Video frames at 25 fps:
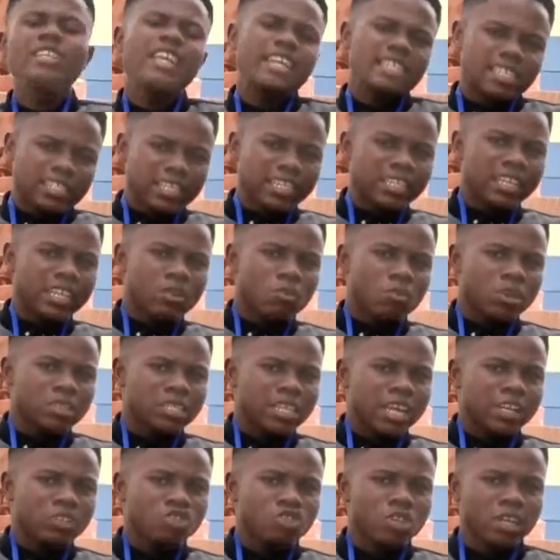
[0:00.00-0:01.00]
Yesterday
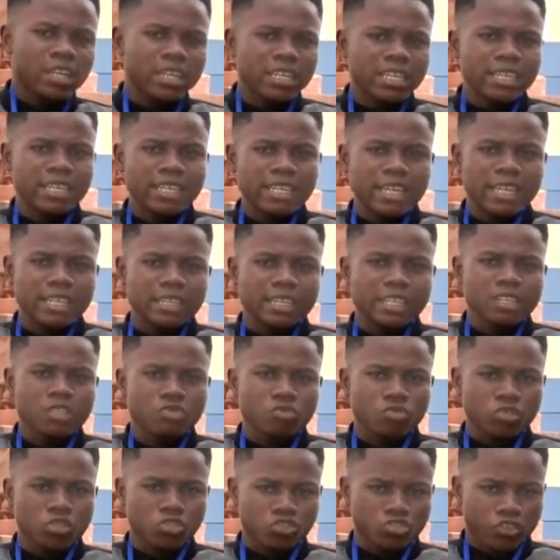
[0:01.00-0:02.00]
was actually the day
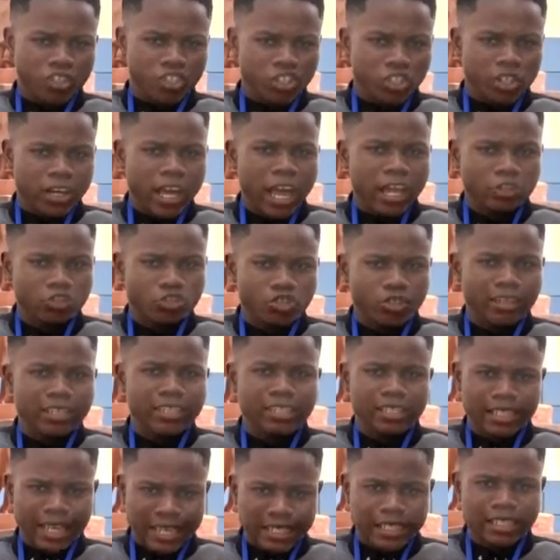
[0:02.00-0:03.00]
this restriction actually
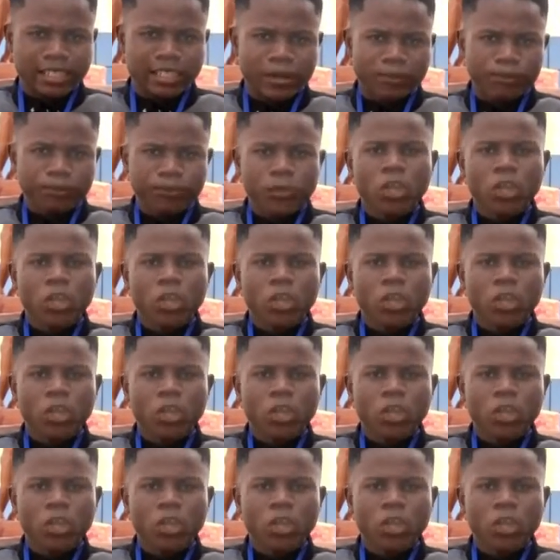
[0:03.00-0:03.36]
started.